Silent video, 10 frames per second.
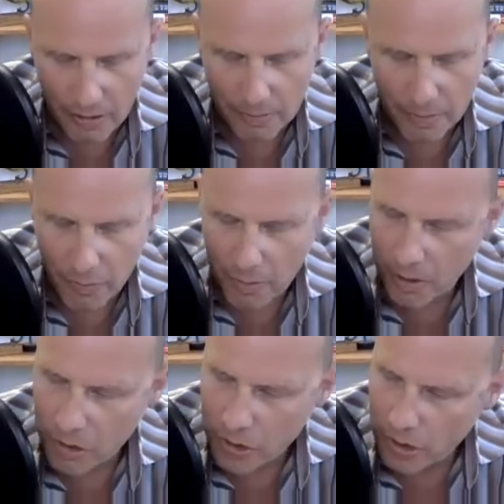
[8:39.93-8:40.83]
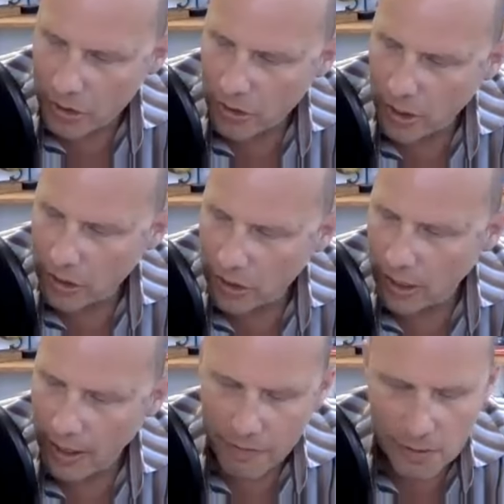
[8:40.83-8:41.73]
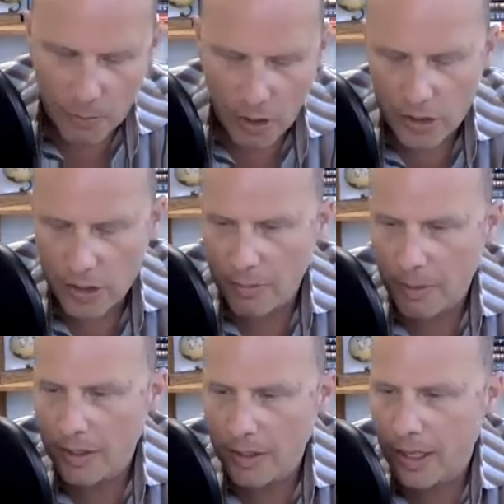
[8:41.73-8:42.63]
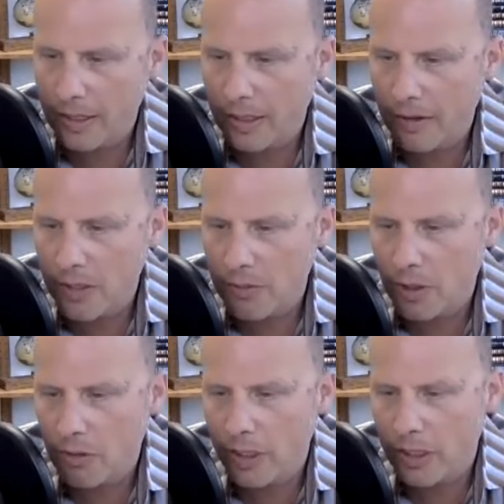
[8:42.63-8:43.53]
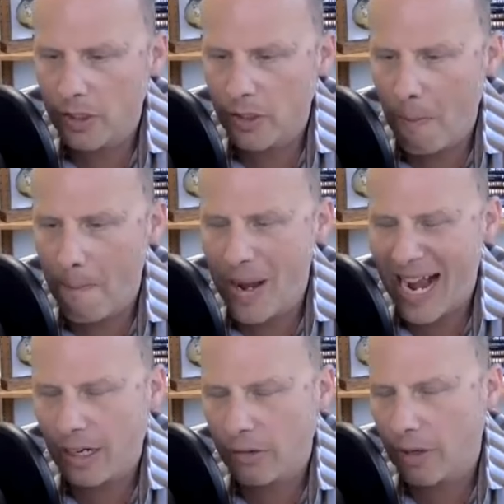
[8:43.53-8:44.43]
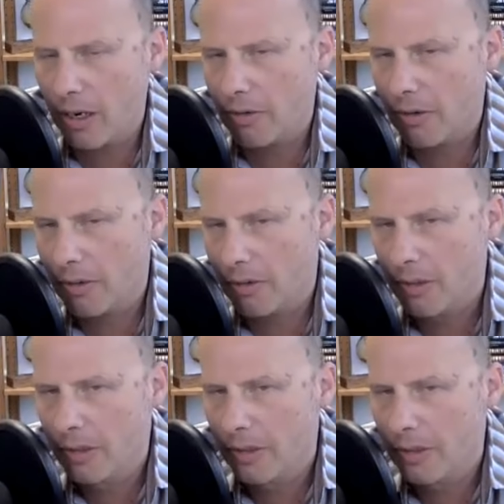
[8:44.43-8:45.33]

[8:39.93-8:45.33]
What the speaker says: about, before we go to share structure, I have some questions about that. Give us real quick your background.